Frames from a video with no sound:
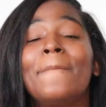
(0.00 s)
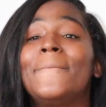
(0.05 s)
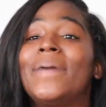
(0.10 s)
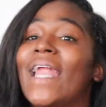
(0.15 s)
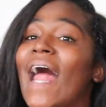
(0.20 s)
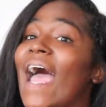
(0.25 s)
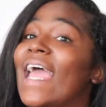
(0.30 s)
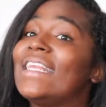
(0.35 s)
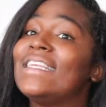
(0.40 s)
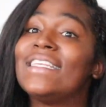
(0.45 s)

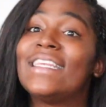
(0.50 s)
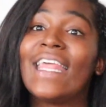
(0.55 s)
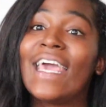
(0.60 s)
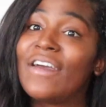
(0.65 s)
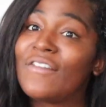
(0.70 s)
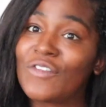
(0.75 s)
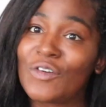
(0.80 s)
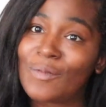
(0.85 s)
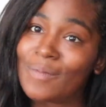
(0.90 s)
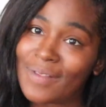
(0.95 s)
but I
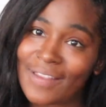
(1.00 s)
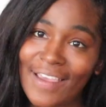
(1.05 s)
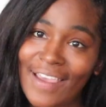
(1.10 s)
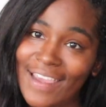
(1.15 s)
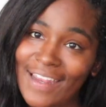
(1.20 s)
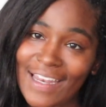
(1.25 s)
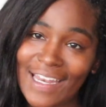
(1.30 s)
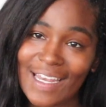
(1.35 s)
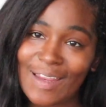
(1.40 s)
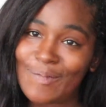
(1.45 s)
never
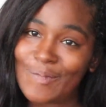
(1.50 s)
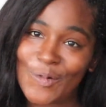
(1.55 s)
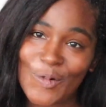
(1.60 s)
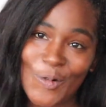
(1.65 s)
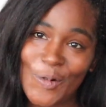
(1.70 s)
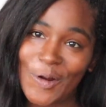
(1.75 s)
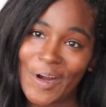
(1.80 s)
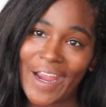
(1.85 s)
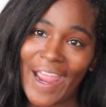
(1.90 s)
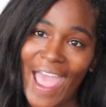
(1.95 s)
bled
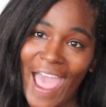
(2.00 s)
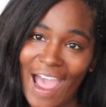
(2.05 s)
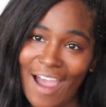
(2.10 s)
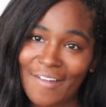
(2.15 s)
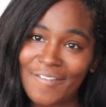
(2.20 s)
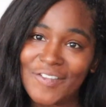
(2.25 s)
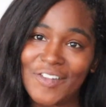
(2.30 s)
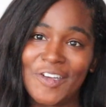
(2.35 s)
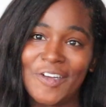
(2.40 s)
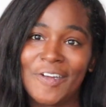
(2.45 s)
anymore
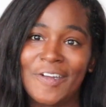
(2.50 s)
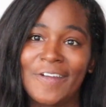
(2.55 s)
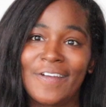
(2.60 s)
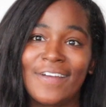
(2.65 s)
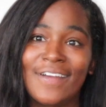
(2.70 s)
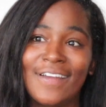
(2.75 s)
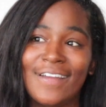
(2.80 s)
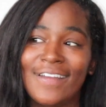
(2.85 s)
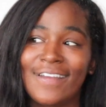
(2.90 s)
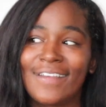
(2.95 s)

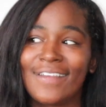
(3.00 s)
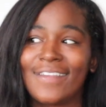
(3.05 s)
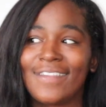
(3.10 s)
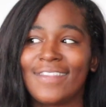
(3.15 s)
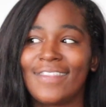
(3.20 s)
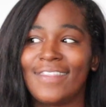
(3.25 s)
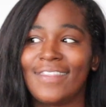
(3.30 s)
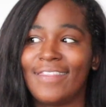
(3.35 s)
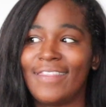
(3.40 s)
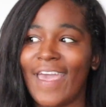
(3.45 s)
after
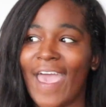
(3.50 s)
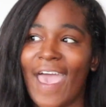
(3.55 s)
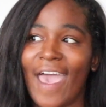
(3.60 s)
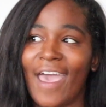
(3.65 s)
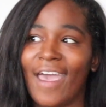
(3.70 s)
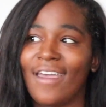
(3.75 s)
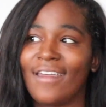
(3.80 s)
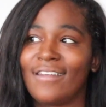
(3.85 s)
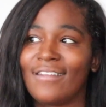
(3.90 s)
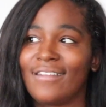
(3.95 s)

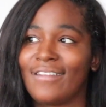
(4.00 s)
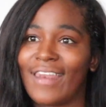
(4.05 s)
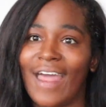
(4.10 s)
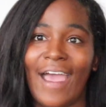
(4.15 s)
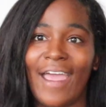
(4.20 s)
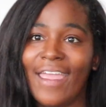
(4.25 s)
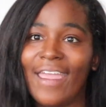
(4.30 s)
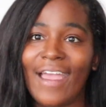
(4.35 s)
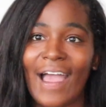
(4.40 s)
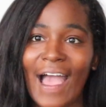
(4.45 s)
that
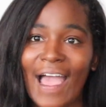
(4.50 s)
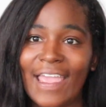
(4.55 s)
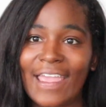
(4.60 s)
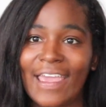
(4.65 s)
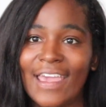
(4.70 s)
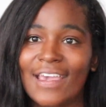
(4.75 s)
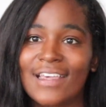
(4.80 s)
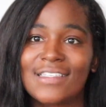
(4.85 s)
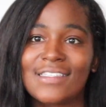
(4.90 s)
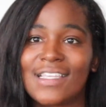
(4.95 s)
night, I
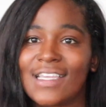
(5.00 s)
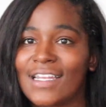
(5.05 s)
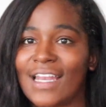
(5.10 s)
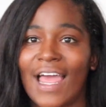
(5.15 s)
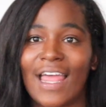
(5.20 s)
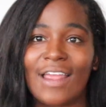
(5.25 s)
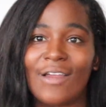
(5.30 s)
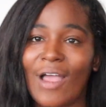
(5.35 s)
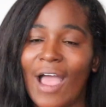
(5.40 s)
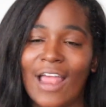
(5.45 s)
guess. And
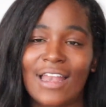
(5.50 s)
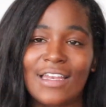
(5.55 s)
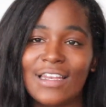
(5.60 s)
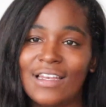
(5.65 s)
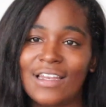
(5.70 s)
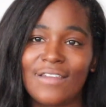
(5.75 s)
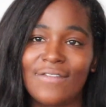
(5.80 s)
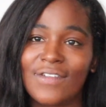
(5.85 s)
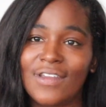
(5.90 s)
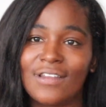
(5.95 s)
I
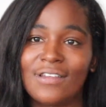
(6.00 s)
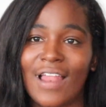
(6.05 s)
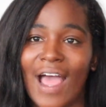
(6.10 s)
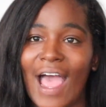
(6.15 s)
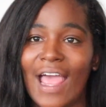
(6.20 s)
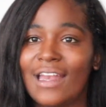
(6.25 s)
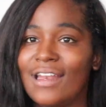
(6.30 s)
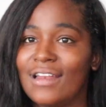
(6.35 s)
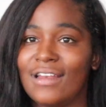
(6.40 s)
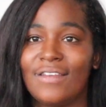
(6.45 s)
didn't
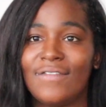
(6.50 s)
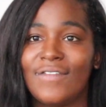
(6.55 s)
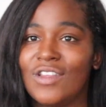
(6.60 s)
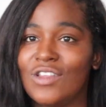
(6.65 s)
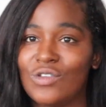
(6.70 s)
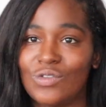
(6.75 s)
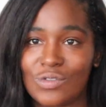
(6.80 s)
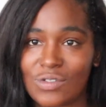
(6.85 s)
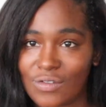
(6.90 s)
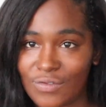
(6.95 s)

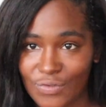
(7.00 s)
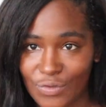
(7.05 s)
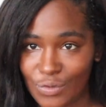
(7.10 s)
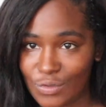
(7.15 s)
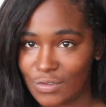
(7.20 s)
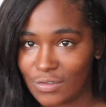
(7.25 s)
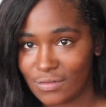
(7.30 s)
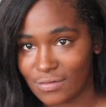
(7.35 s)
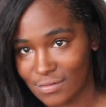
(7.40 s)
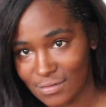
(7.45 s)
even use a
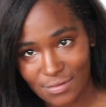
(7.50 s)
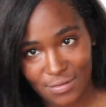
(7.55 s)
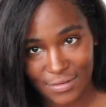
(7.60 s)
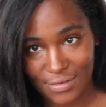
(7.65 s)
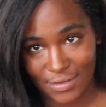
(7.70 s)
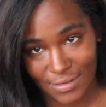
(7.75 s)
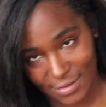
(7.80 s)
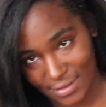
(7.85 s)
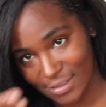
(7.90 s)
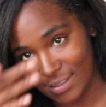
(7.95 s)
full
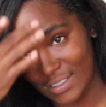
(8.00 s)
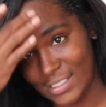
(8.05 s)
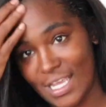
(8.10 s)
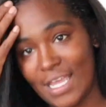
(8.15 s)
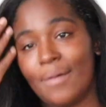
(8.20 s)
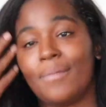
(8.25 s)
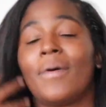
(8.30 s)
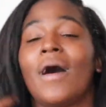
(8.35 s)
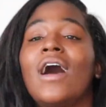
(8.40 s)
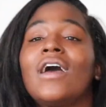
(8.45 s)

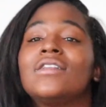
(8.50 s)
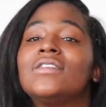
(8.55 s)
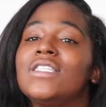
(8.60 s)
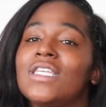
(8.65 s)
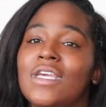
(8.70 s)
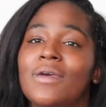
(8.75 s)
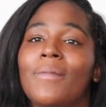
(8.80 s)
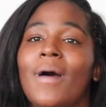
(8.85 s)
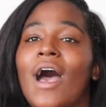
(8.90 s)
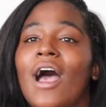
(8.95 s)
tampon,
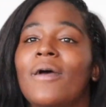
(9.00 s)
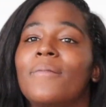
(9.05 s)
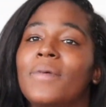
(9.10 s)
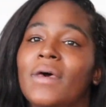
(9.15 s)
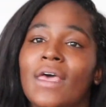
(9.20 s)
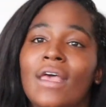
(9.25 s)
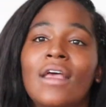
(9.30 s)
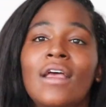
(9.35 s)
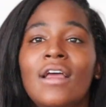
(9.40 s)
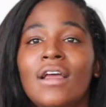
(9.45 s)
TMI,
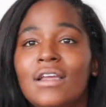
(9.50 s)
but